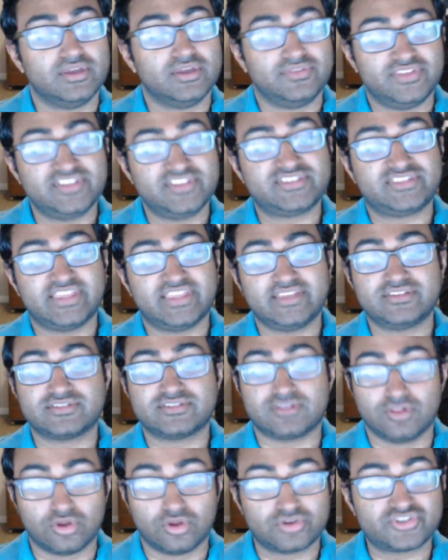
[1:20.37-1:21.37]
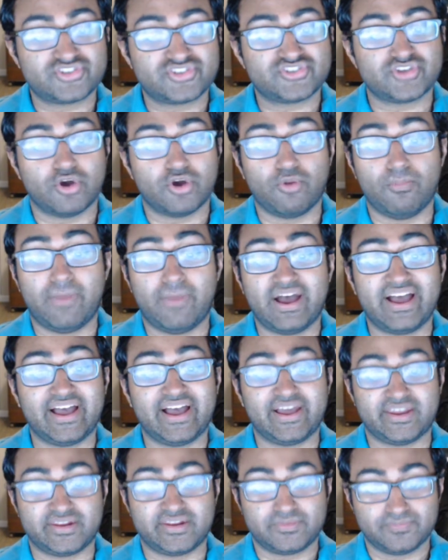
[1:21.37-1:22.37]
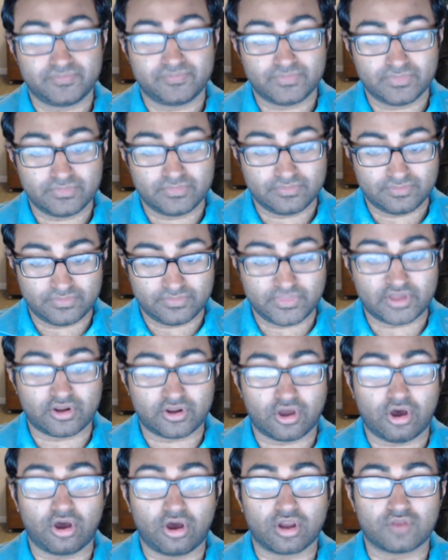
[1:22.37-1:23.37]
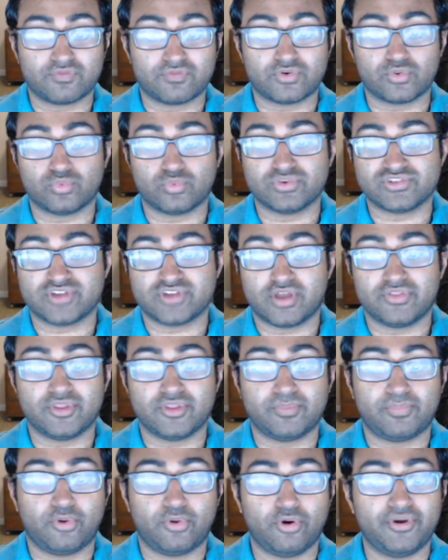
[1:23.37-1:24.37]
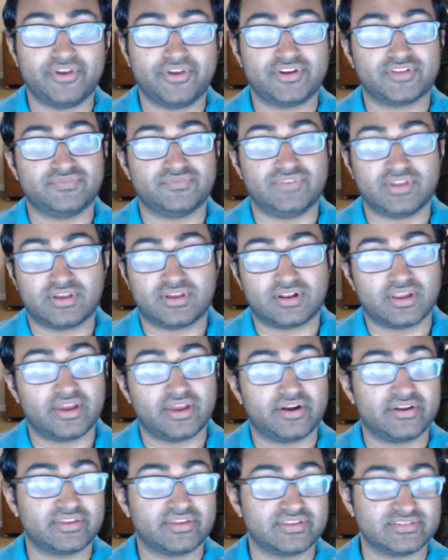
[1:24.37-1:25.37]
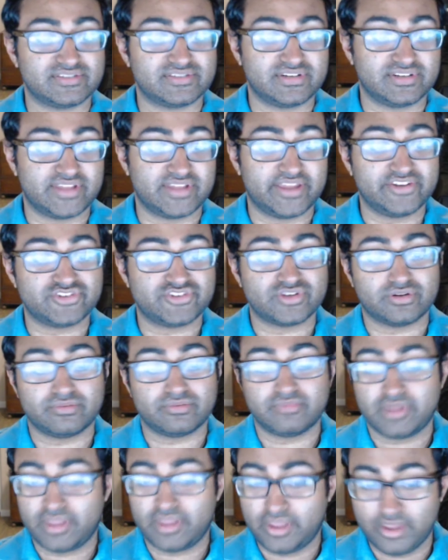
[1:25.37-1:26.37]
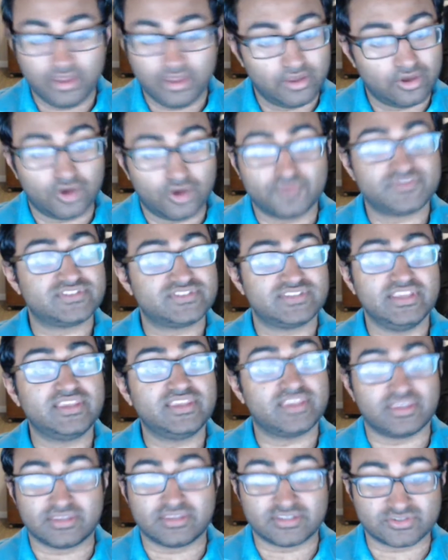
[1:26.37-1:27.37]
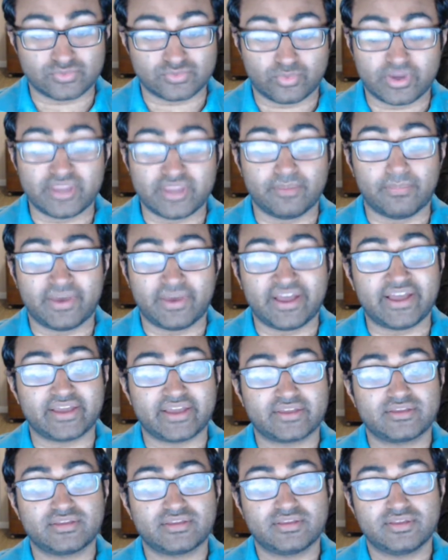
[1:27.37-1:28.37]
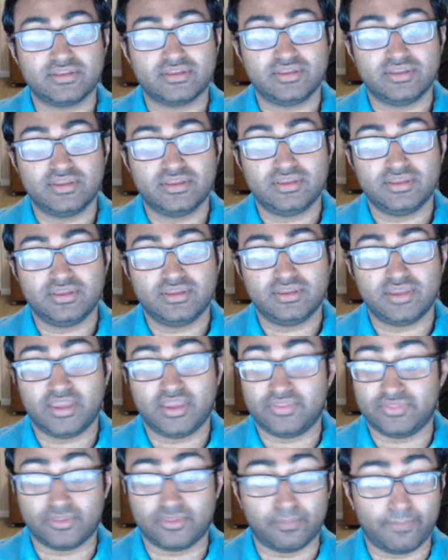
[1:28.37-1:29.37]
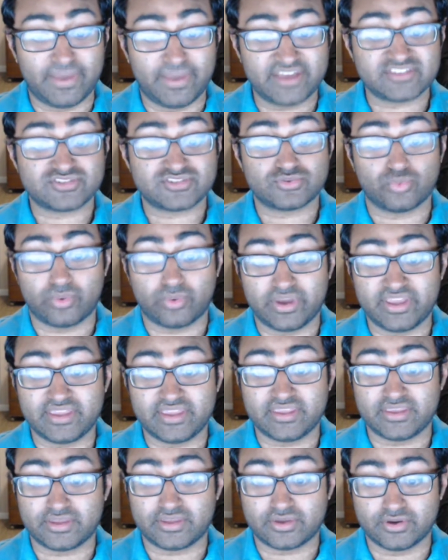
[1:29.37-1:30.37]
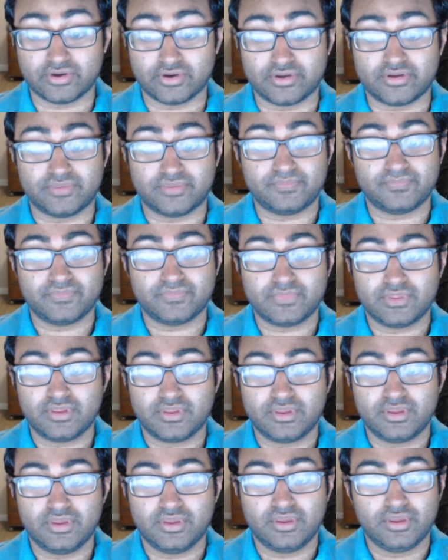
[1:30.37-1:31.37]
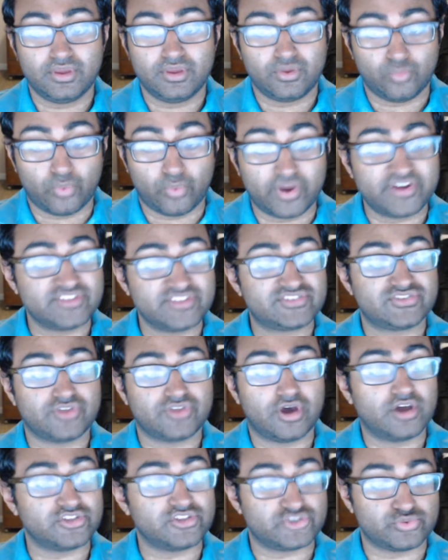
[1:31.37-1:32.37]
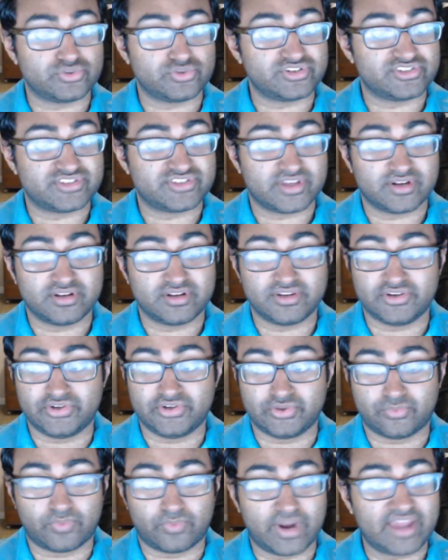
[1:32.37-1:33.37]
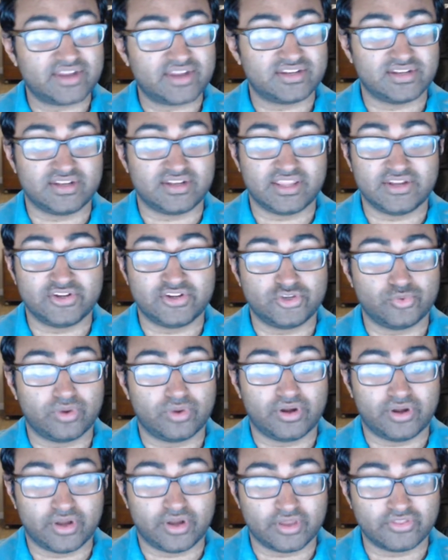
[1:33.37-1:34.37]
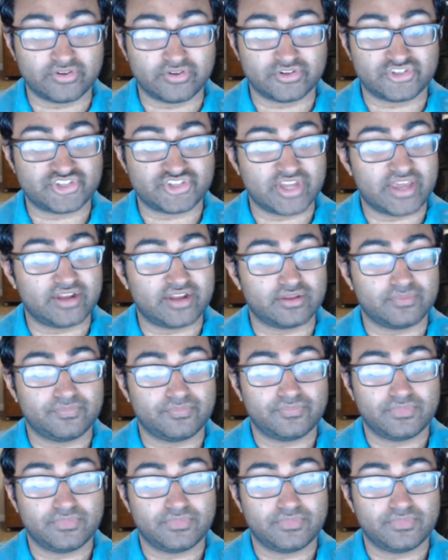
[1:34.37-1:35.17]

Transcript: These things looked so bad that Oliver was on the point of declaring his intention of seeking his way back in the best way he could, when his thoughts were suddenly directed into another channel